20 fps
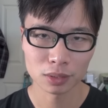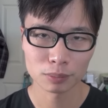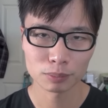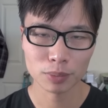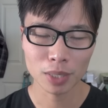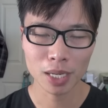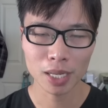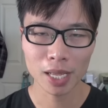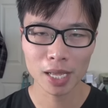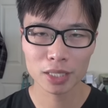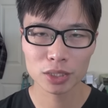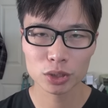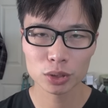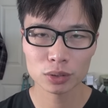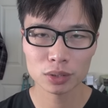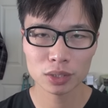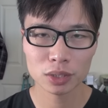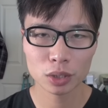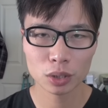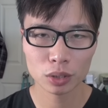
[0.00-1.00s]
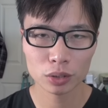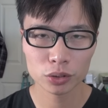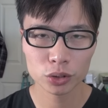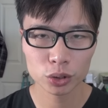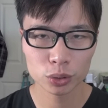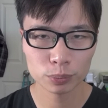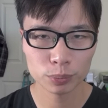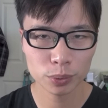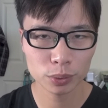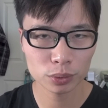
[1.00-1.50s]
by actually
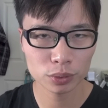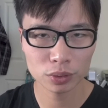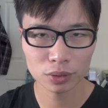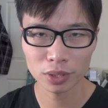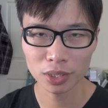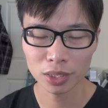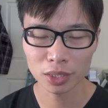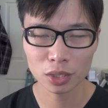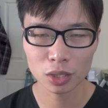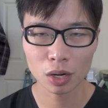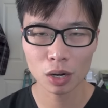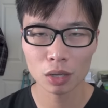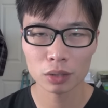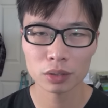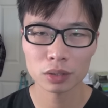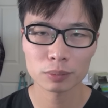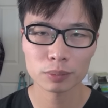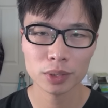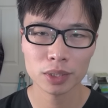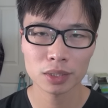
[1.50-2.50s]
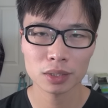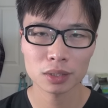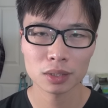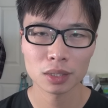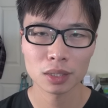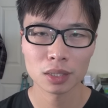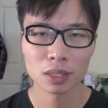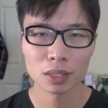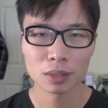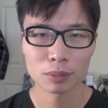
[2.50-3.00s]
contribute to the economy,
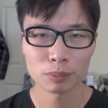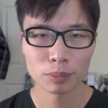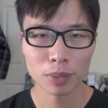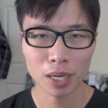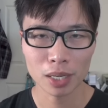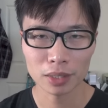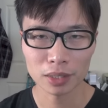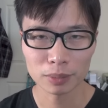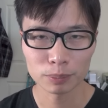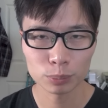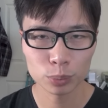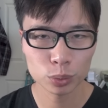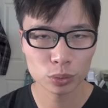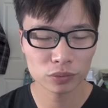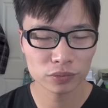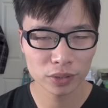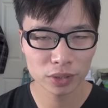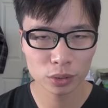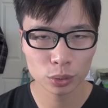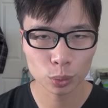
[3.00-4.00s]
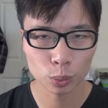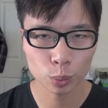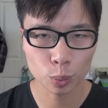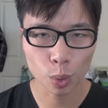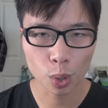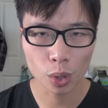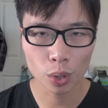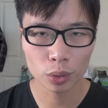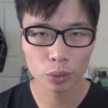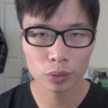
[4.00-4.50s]
by improving the
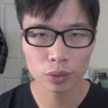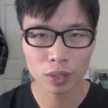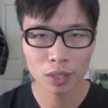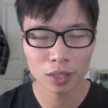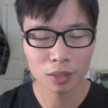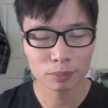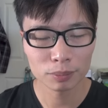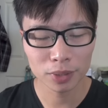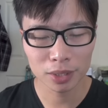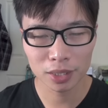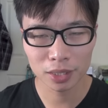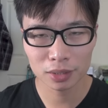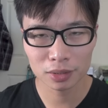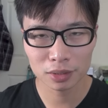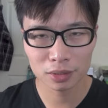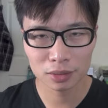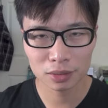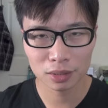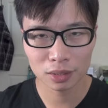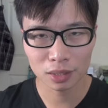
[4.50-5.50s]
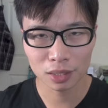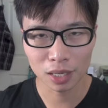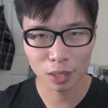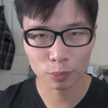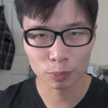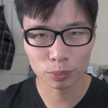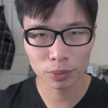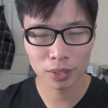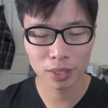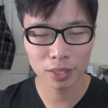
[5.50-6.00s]
world, making
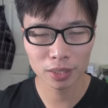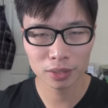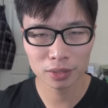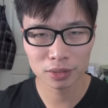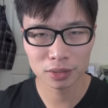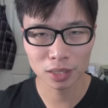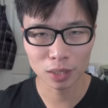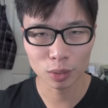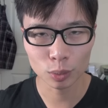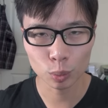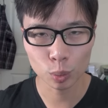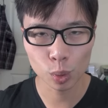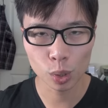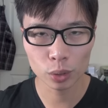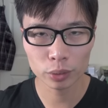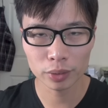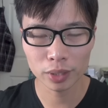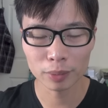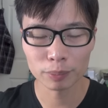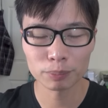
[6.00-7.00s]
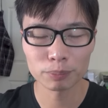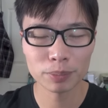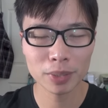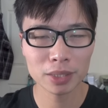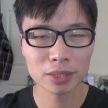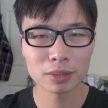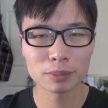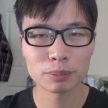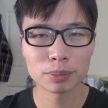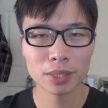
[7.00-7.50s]
our place, our world a
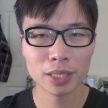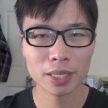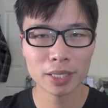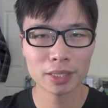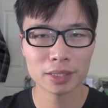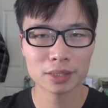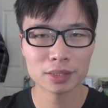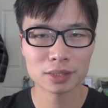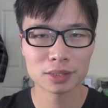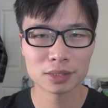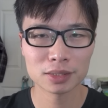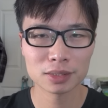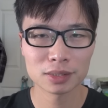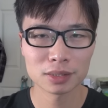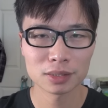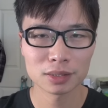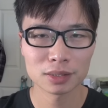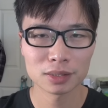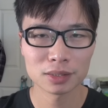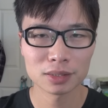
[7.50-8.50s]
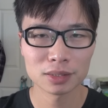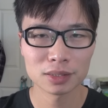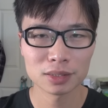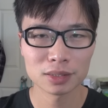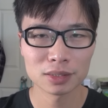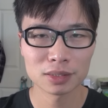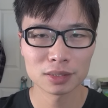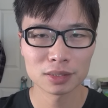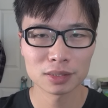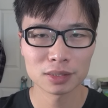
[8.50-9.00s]
better place,
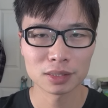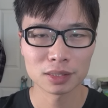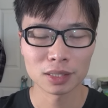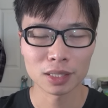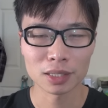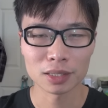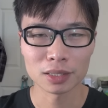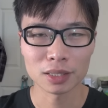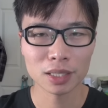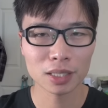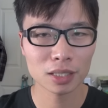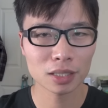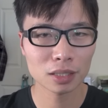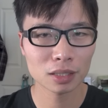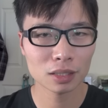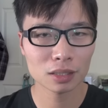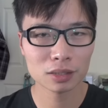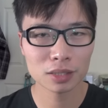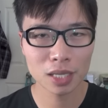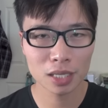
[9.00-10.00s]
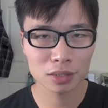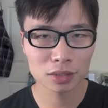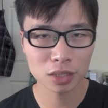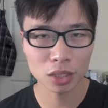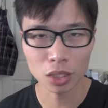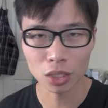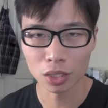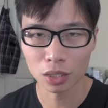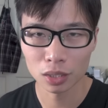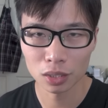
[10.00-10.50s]
like Nikola
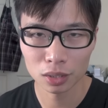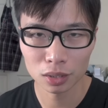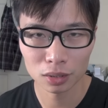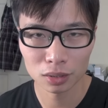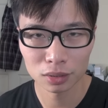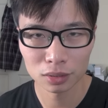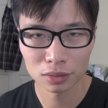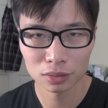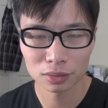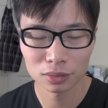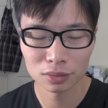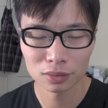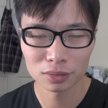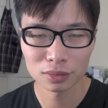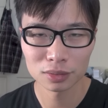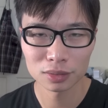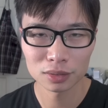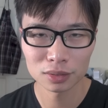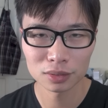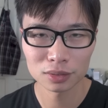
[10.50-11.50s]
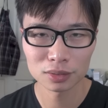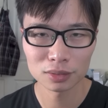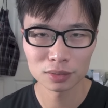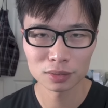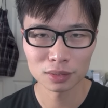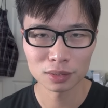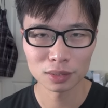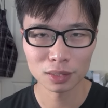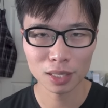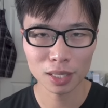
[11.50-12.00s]
Tesla,
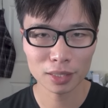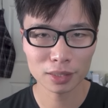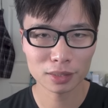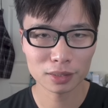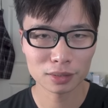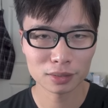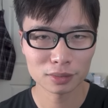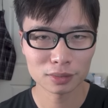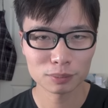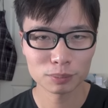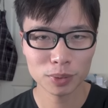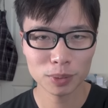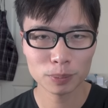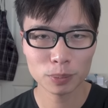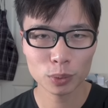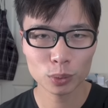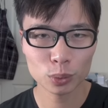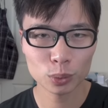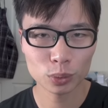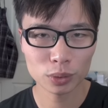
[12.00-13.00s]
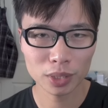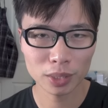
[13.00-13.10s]
like people who